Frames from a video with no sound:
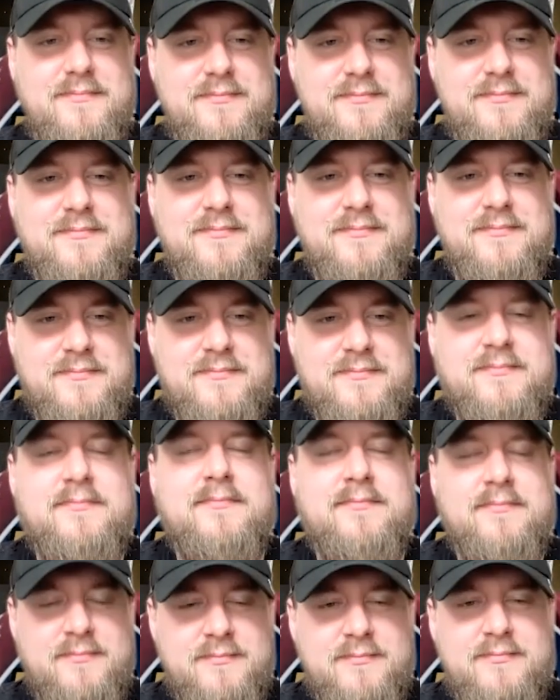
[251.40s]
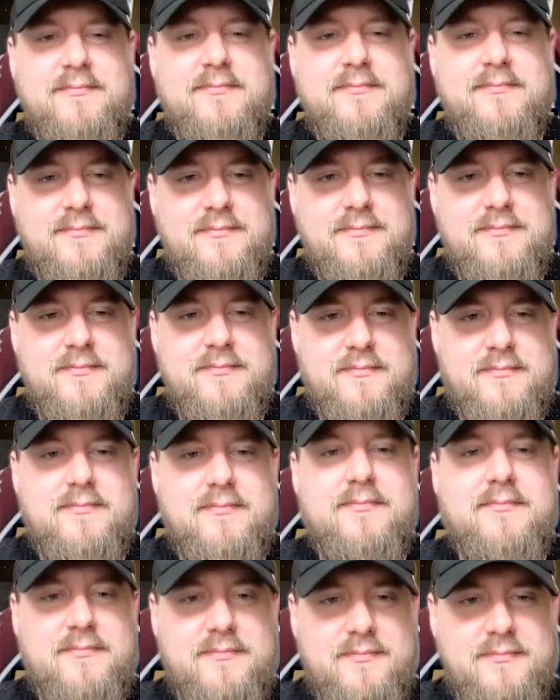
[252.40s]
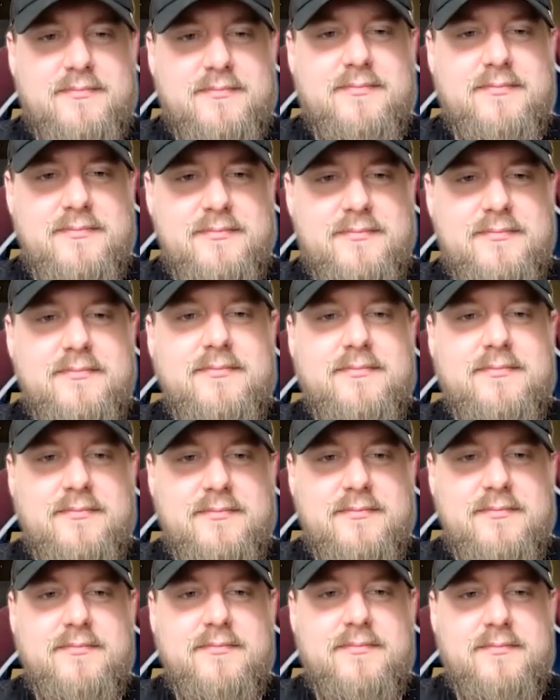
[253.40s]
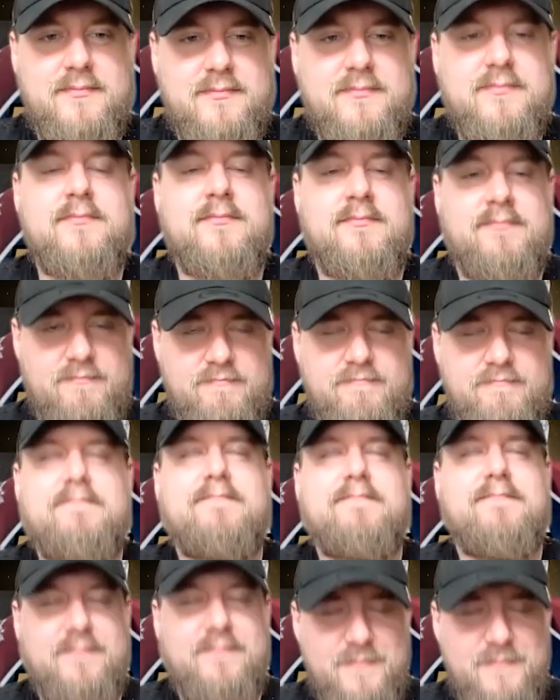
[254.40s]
No words are spoken by the person on screen.